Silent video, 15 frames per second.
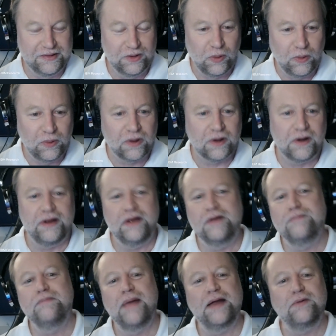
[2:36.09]
Or it
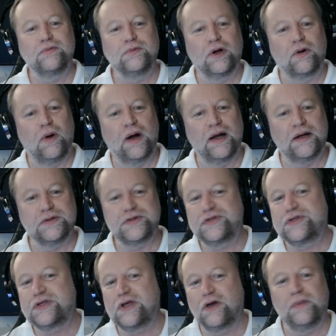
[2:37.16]
might require
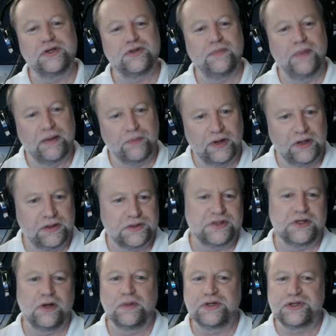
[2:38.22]
so much memory and
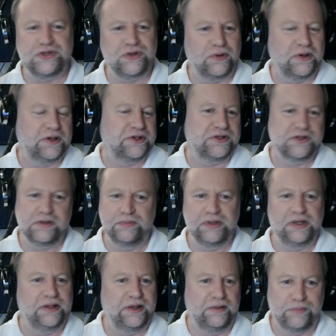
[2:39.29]
so much storage, it's
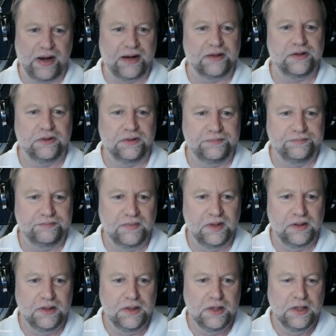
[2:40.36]
completely impractical.
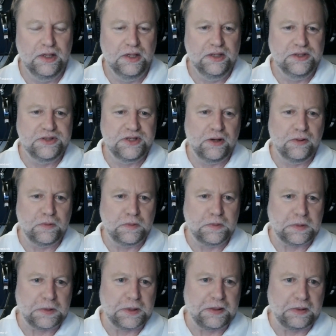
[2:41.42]
So
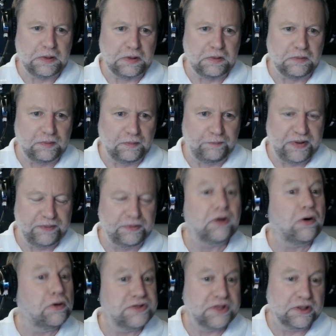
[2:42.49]
people
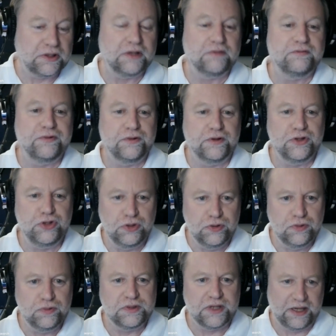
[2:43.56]
are always looking for
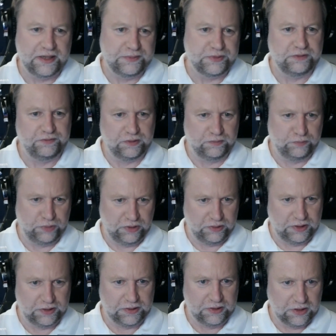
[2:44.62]
new types of
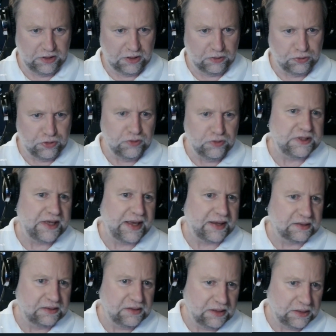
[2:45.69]
computing, new
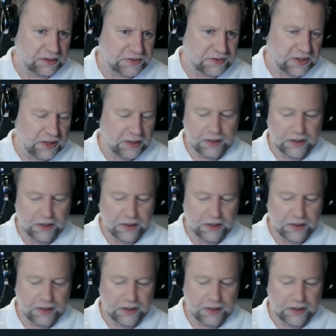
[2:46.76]
techniques,